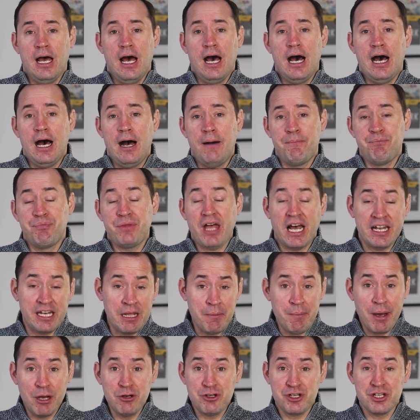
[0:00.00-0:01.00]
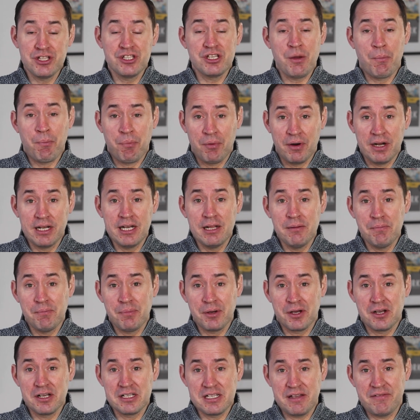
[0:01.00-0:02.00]
And the emotions are brilliant
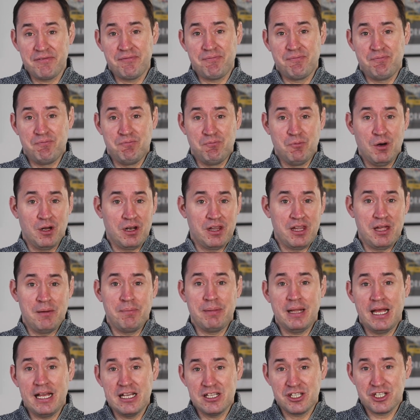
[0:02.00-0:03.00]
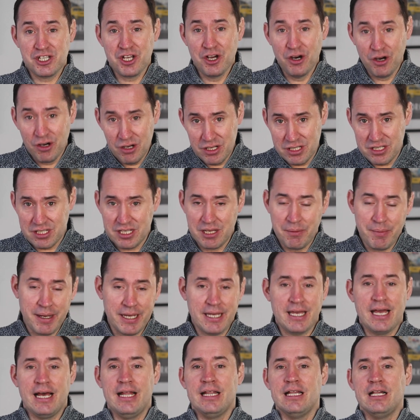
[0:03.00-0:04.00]
because if one of their players scores, you
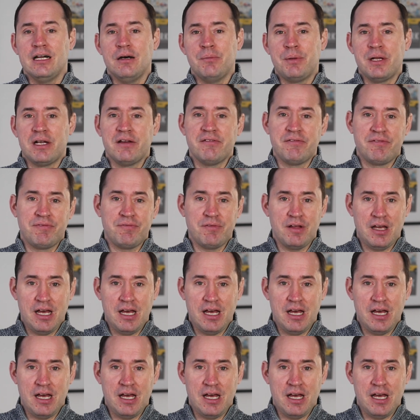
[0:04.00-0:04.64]
might get a little bit of